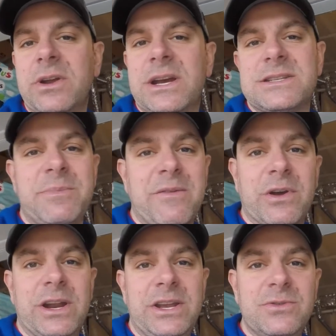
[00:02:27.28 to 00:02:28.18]
it because I'm never
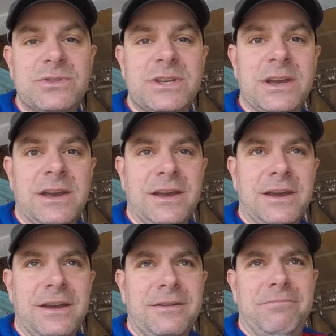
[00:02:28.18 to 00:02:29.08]
going to use
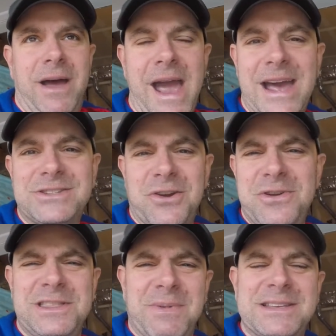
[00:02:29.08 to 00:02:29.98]
a hatch
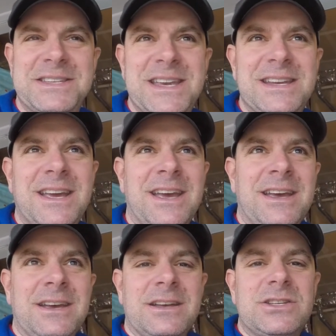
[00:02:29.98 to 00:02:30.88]
underneath my seat.
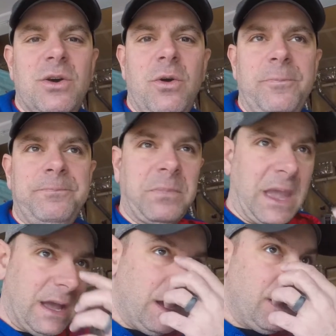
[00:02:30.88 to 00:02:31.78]
So
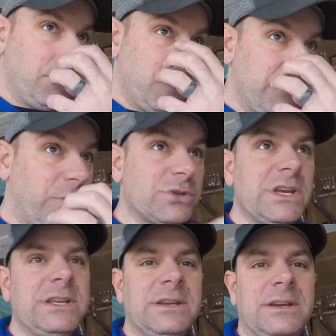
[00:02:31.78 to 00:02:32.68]

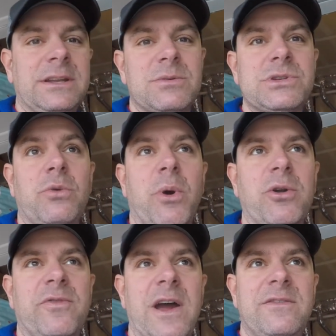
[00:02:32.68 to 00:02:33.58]
unfortunately, there was no
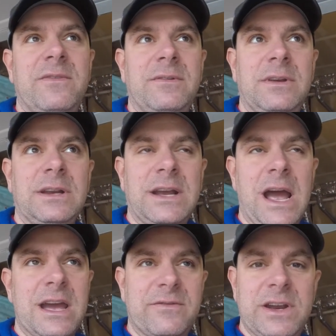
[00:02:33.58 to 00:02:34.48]
Bonafide
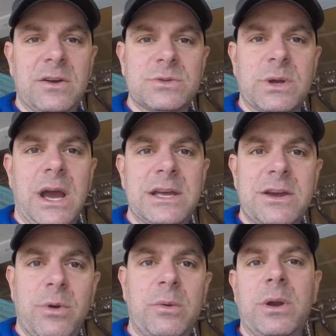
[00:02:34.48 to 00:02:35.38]
kayak videos where
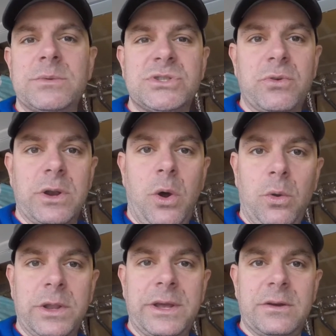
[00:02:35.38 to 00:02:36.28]
everyone was drilling a
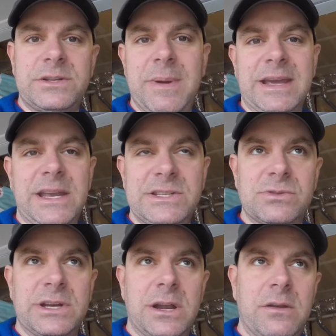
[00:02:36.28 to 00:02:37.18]
hole in there to make it
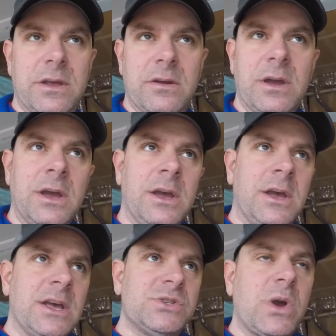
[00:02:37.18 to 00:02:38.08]
easier to get under there.
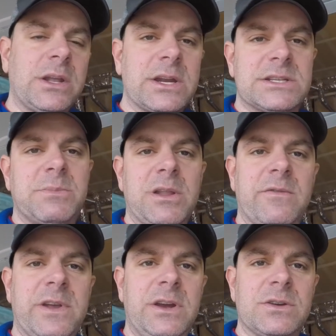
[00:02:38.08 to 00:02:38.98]
So I looked at some
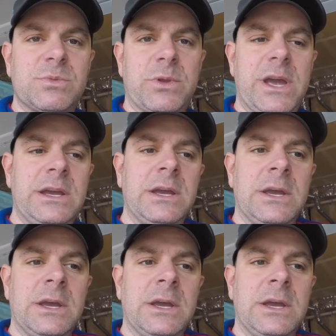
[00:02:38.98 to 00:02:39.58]
other videos where they